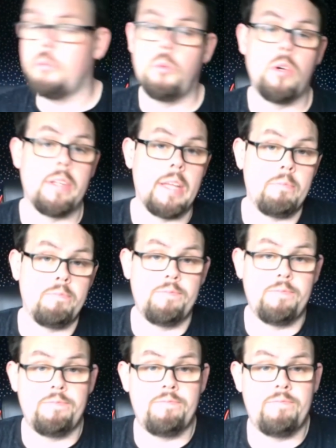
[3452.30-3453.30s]
one that,
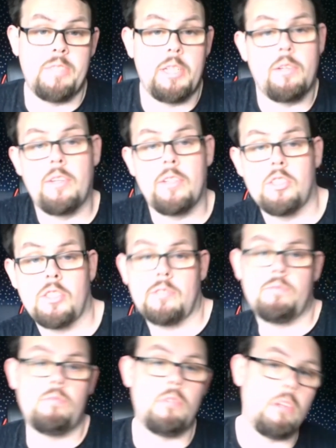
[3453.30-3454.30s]
you know, you can
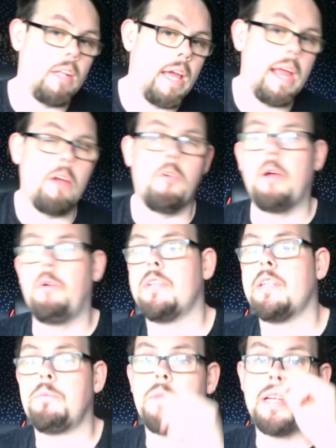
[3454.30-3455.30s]
just lay
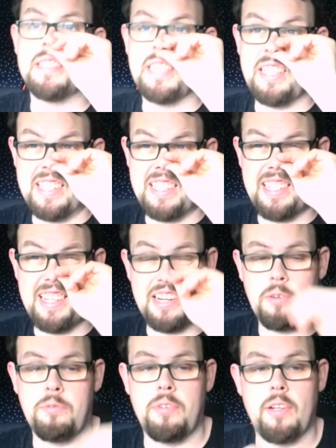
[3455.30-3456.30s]
around in, basically, and you
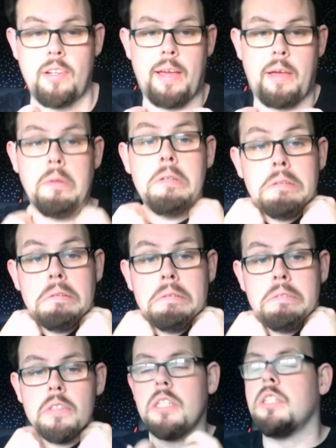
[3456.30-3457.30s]
don't feel like...
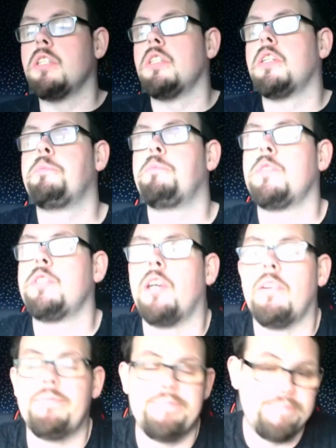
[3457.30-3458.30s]

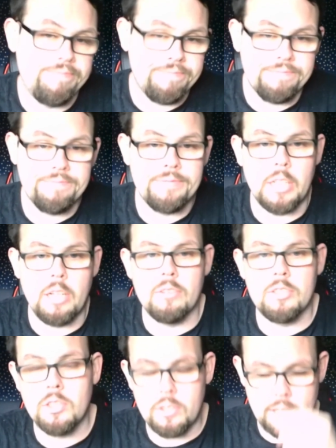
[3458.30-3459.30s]
so, you know,
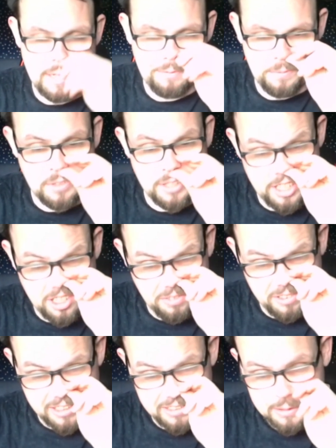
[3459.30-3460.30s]
it's good to have an odd
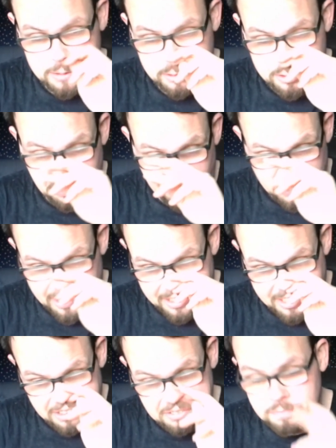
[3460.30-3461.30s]
one or two,
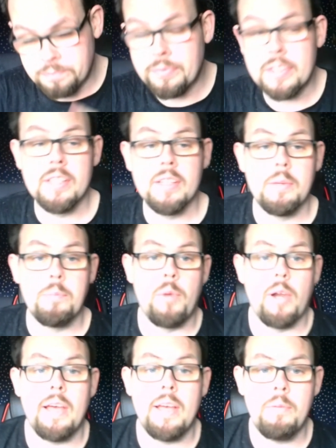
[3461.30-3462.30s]
like, you know.
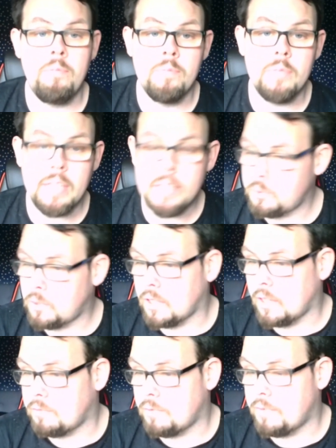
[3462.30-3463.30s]
But yeah, that's what I
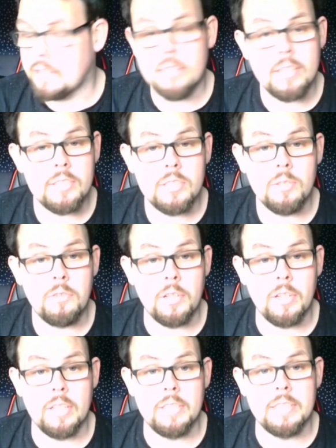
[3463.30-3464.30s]
got for Valentine's.
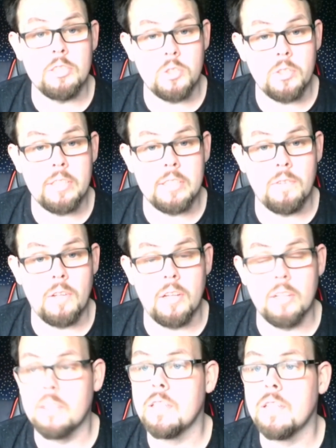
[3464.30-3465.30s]
Hopefully you guys enjoyed this
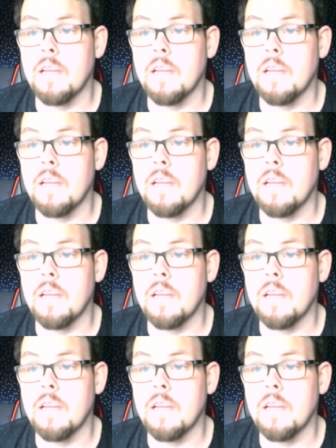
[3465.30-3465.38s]
vlog.